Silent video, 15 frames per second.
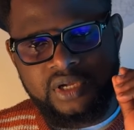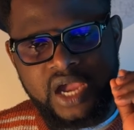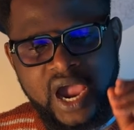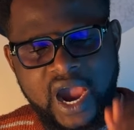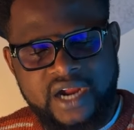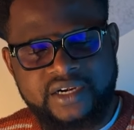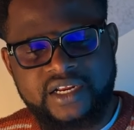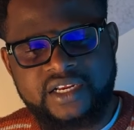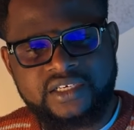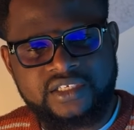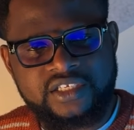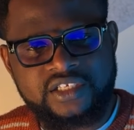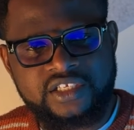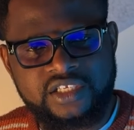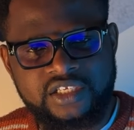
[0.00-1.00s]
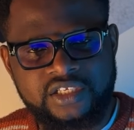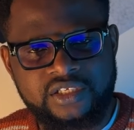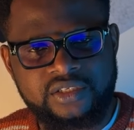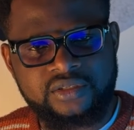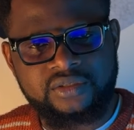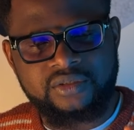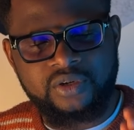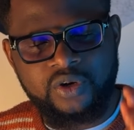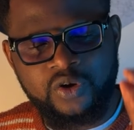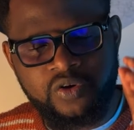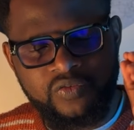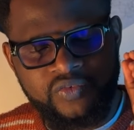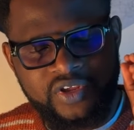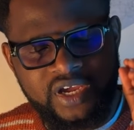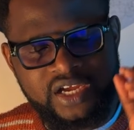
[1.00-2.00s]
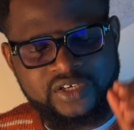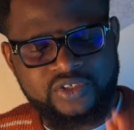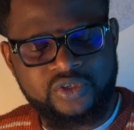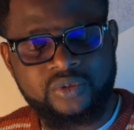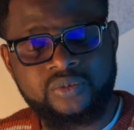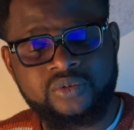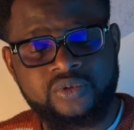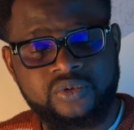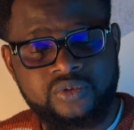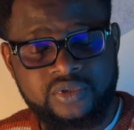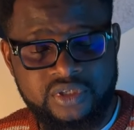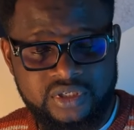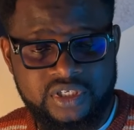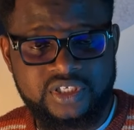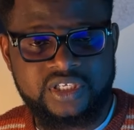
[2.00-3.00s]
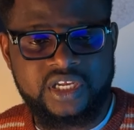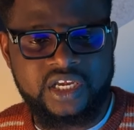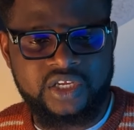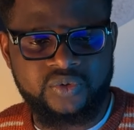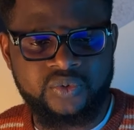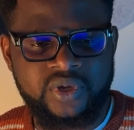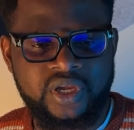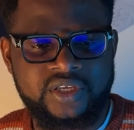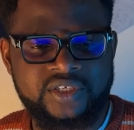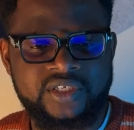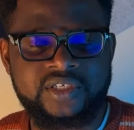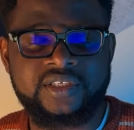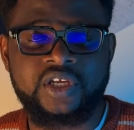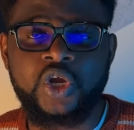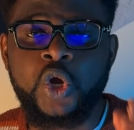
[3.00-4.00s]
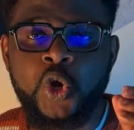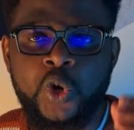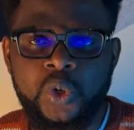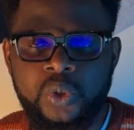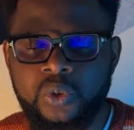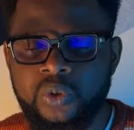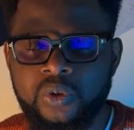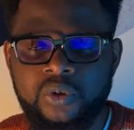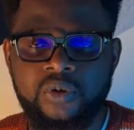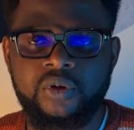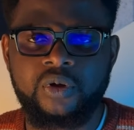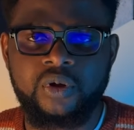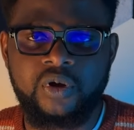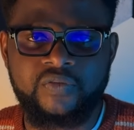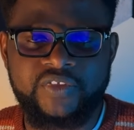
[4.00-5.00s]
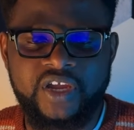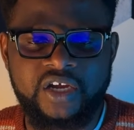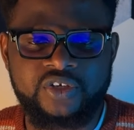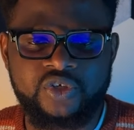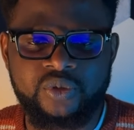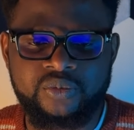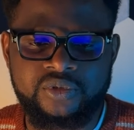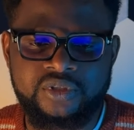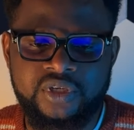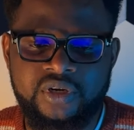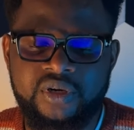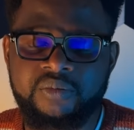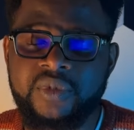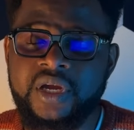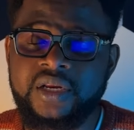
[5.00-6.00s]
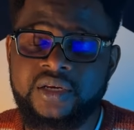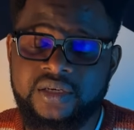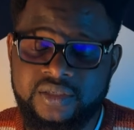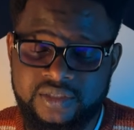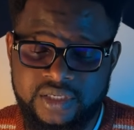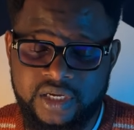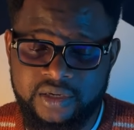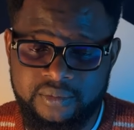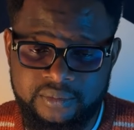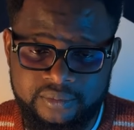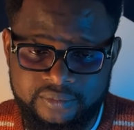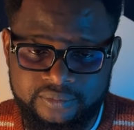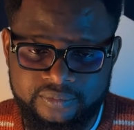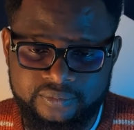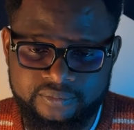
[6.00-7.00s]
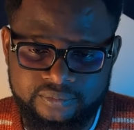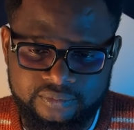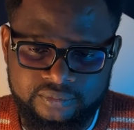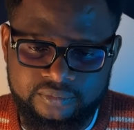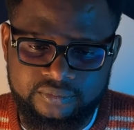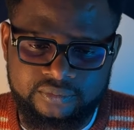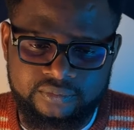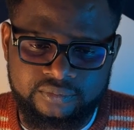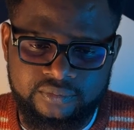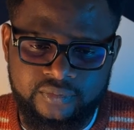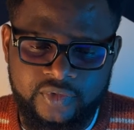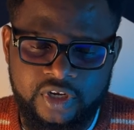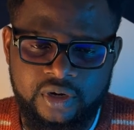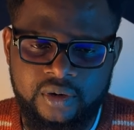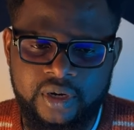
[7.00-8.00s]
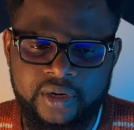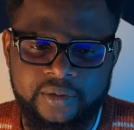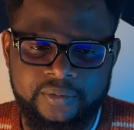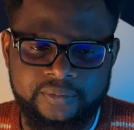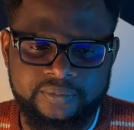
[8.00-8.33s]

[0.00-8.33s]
identity of the atoms, in this case we can see is the color of the atoms, they remain the same. All right,